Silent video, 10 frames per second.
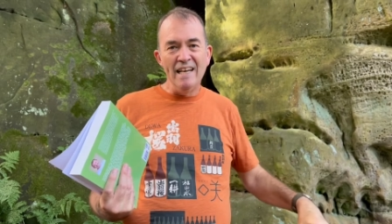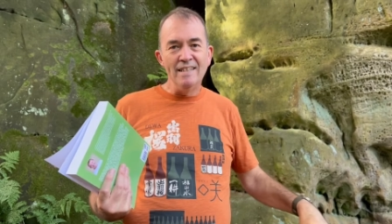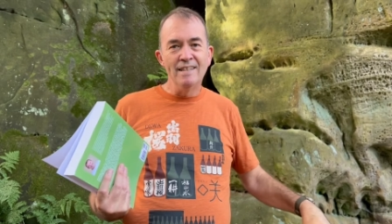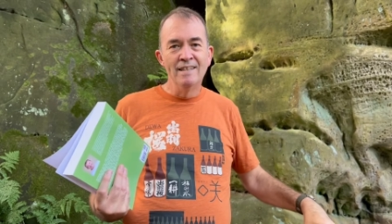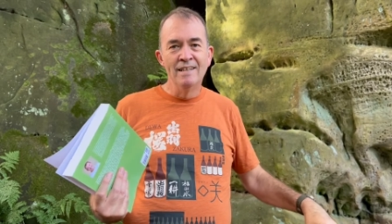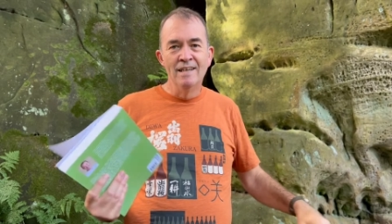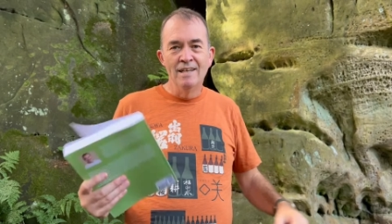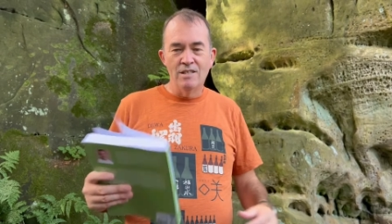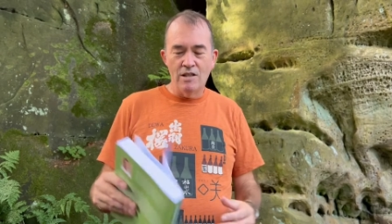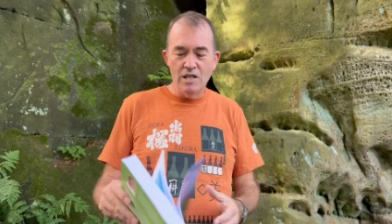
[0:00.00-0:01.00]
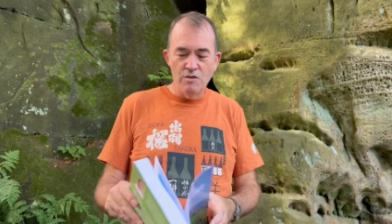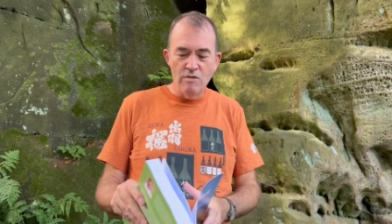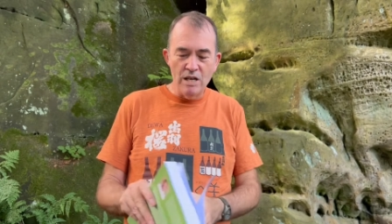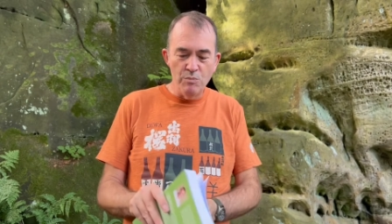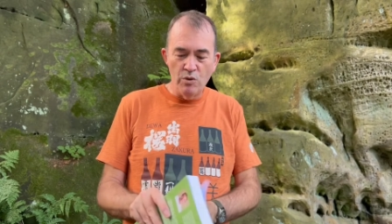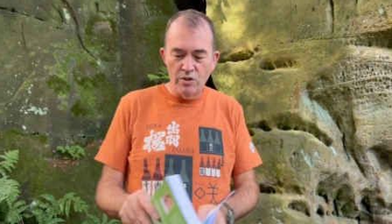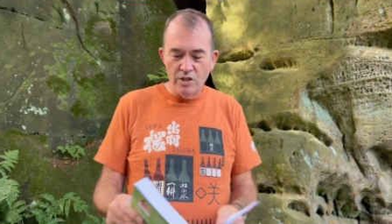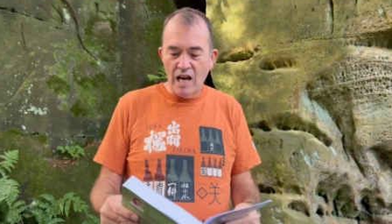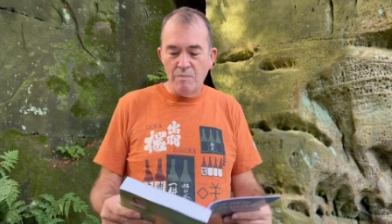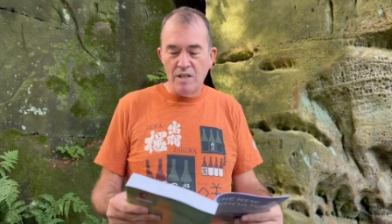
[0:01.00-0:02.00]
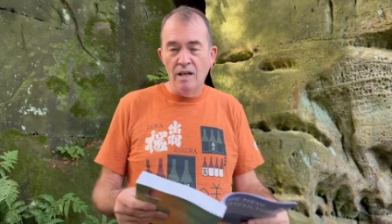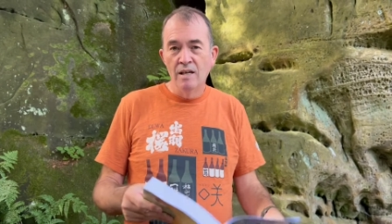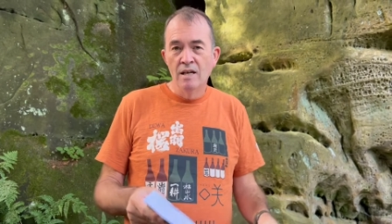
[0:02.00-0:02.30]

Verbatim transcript: in it. So that's a really important chapter.